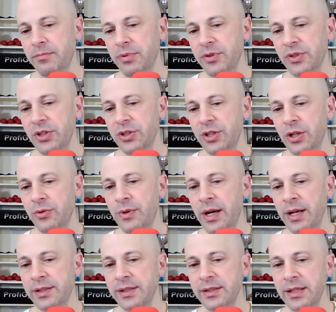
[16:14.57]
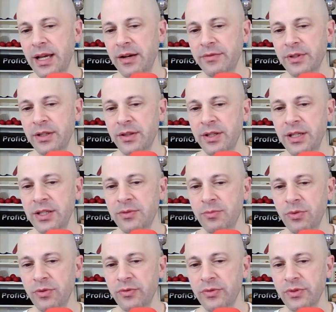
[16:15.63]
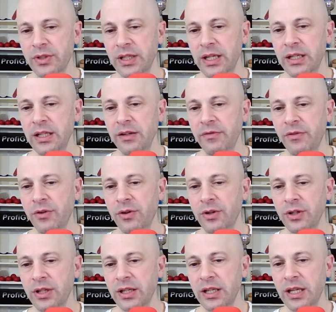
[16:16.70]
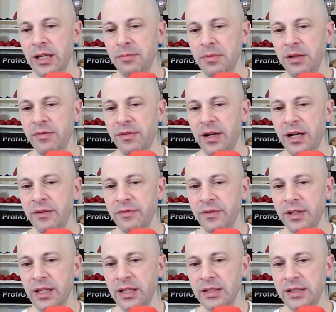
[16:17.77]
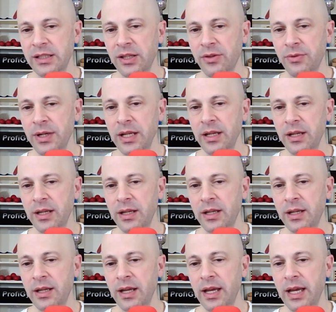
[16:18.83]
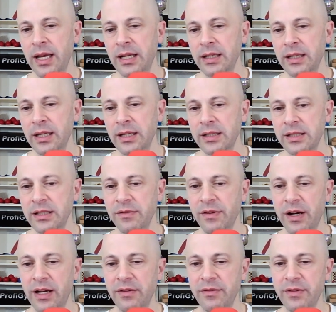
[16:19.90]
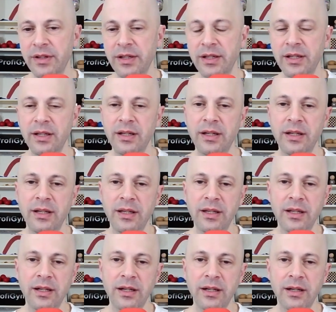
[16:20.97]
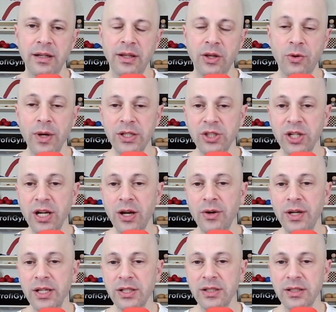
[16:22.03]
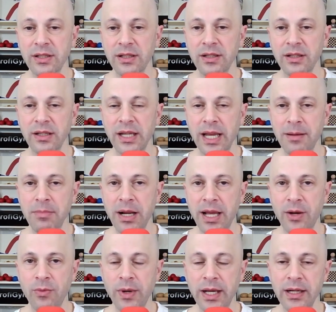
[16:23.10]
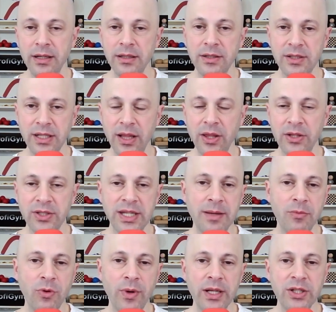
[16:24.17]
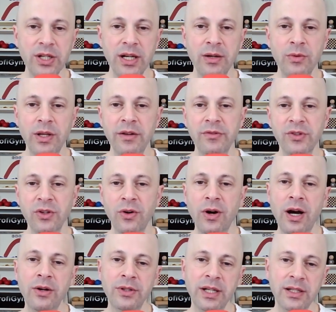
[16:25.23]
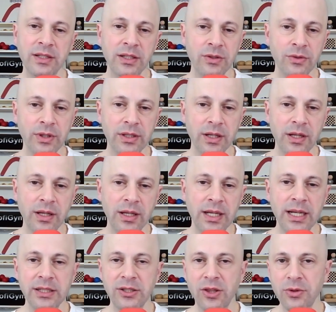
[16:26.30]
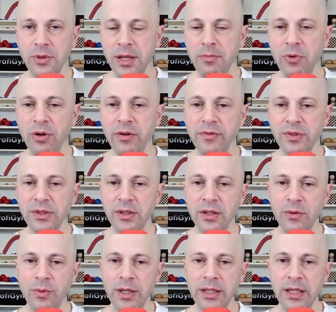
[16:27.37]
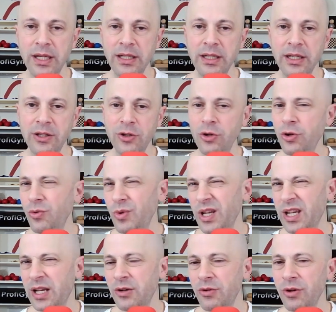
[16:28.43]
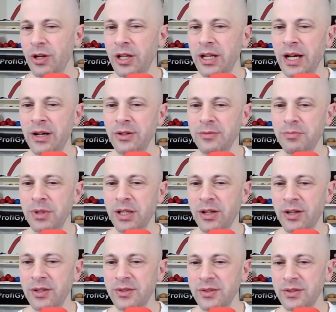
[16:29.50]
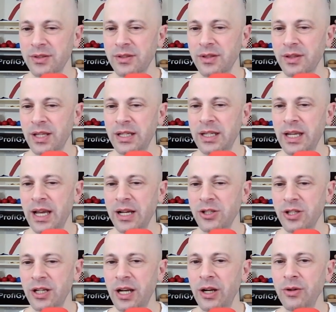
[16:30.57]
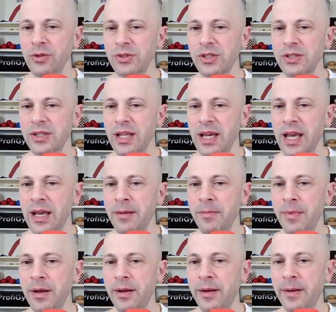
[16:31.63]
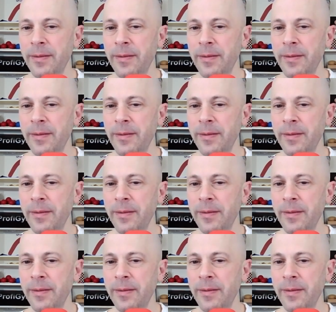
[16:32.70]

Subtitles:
position arises after these moves. King d4, king b5, king c3, and king c5. And the question now is, can black win? Still the same question, and if so, how does he do it? He has three moves. Well, king d2, we can rule it out because then he actually loses the game.